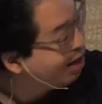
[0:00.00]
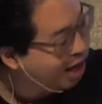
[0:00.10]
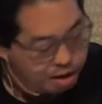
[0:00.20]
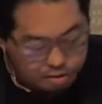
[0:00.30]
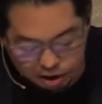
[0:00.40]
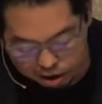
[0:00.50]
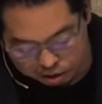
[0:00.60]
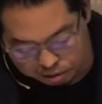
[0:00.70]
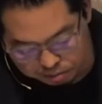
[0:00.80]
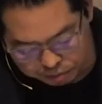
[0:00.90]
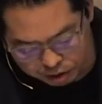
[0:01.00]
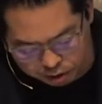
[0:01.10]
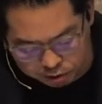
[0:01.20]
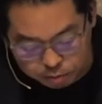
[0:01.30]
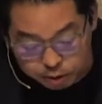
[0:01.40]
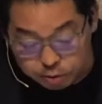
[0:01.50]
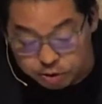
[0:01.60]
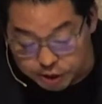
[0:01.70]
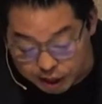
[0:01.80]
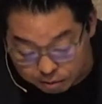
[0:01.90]
Caro Dario, from what you
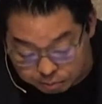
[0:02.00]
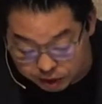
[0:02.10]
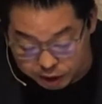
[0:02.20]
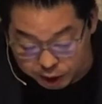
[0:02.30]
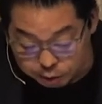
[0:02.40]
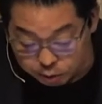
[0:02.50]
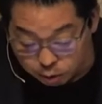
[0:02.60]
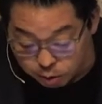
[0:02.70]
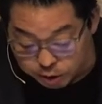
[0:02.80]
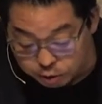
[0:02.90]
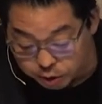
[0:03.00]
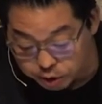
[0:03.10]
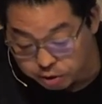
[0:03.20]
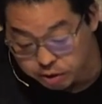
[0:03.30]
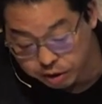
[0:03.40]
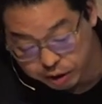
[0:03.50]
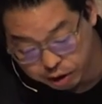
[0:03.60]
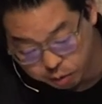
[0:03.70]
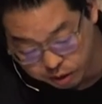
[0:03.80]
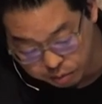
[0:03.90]
say, things were always going to go
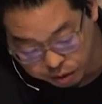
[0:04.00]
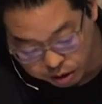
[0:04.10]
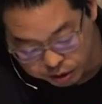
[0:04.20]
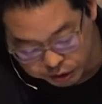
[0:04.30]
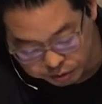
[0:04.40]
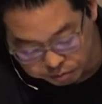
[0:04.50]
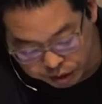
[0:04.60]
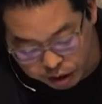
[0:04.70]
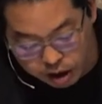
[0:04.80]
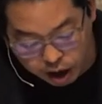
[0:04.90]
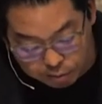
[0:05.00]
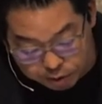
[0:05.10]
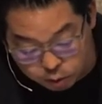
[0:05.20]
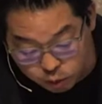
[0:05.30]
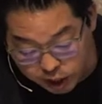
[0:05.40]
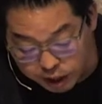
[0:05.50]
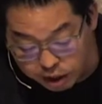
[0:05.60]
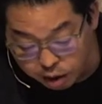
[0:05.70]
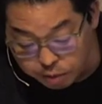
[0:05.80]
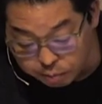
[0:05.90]
downhill with the Barnes. I've been weighing
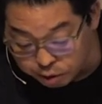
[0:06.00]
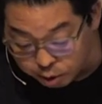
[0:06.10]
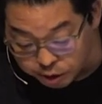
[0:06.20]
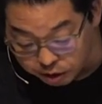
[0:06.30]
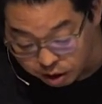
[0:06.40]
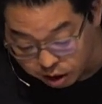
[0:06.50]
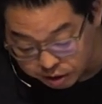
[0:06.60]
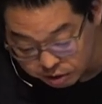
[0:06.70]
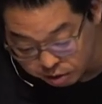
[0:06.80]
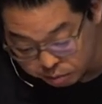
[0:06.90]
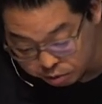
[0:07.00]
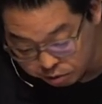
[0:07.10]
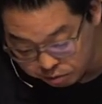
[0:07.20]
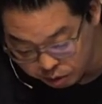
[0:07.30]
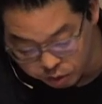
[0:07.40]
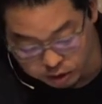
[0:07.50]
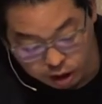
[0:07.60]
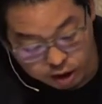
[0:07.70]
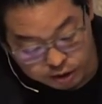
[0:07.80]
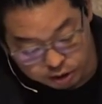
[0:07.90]
up the pros and cons of the move, what was
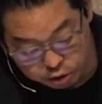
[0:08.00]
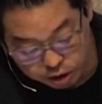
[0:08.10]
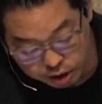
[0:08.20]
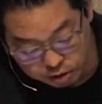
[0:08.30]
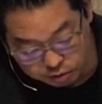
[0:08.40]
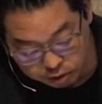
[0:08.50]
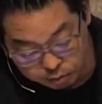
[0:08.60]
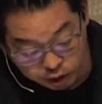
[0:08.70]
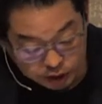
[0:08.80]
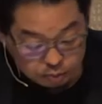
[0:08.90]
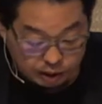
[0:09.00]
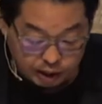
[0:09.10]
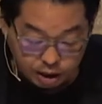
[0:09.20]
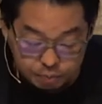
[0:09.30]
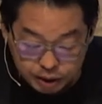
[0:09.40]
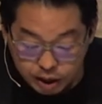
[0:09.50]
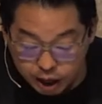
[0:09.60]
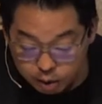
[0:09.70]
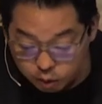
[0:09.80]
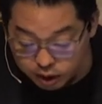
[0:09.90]
lost in the transfer, what has been kept,
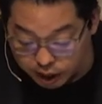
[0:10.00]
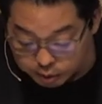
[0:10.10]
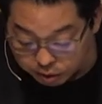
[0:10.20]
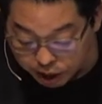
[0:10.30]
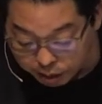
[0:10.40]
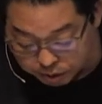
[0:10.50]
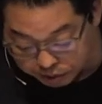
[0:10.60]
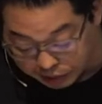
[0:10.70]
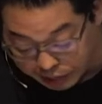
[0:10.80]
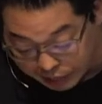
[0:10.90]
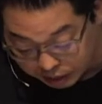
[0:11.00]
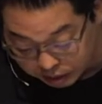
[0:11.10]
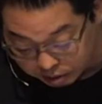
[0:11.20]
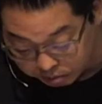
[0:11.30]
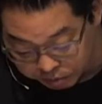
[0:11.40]
and what has perhaps been gained.